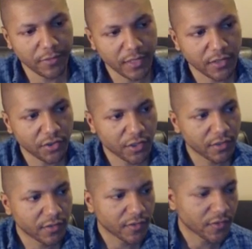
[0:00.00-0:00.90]
the engine
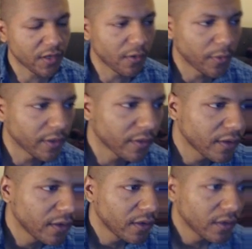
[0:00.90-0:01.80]
to start with
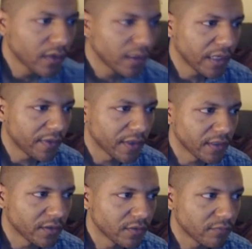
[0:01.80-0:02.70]
and
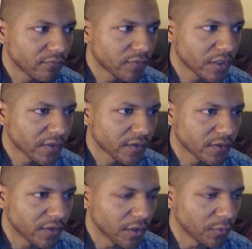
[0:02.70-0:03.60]
then
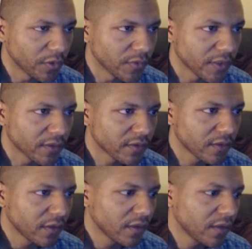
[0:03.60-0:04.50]
just don't use it.
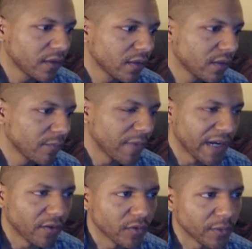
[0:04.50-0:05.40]
My
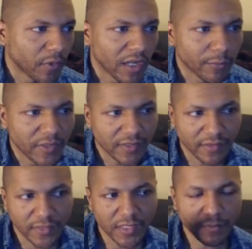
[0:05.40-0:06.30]
only problem is
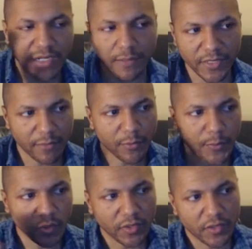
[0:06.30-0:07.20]
sometimes I would
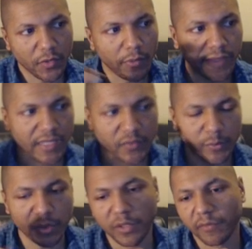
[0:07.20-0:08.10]
put two things from
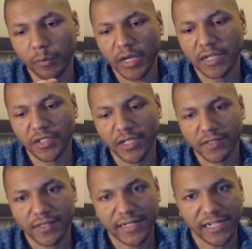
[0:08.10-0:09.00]
two different
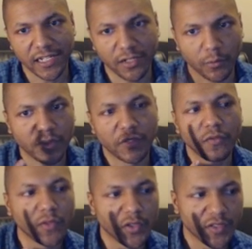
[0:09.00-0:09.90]
projects and I'd end up with two
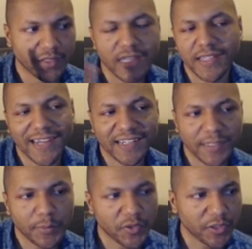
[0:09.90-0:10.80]
versions of the exact
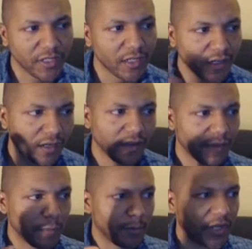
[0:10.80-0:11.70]
same tree and
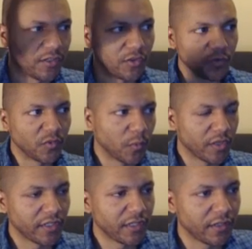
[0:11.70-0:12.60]
then maybe I'd use
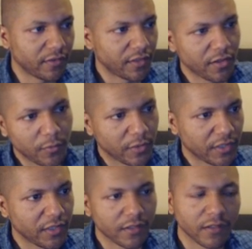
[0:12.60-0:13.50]
one here and another one
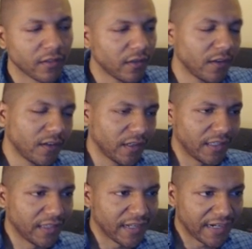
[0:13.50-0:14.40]
here
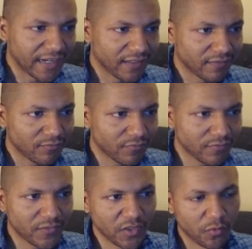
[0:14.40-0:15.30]
and then I gotta
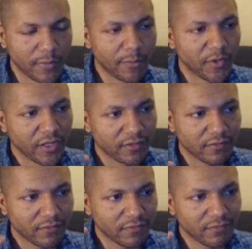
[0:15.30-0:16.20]
just remember to
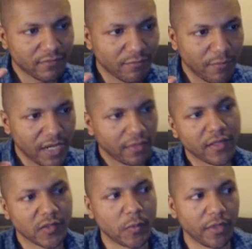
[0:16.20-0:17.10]
make
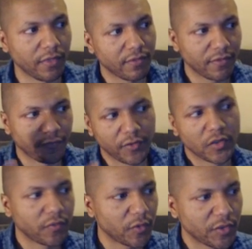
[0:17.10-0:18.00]
this one the
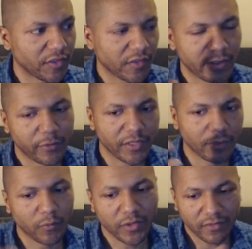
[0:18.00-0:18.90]
first version so I don't end
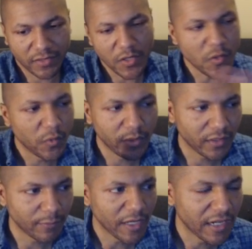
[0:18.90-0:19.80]
up with two
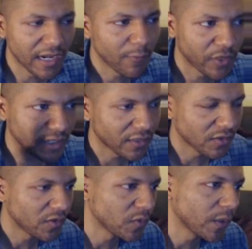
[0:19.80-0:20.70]
in my game when I can just
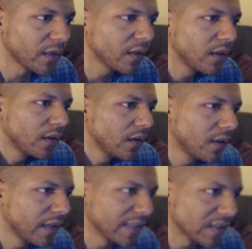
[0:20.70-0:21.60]
use one.
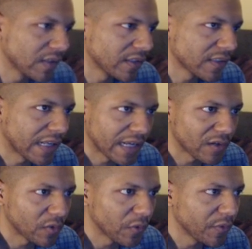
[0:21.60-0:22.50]
That's all, I just kind
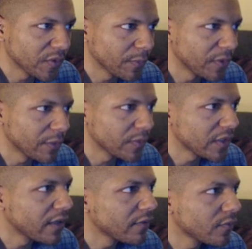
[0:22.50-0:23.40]
of go through some dumb
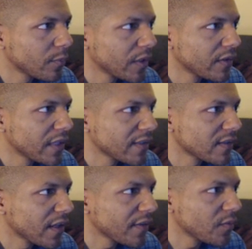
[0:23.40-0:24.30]
stuff, but that's
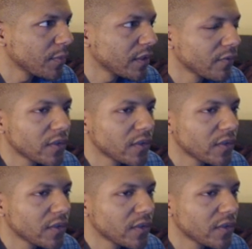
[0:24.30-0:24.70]
not too big of a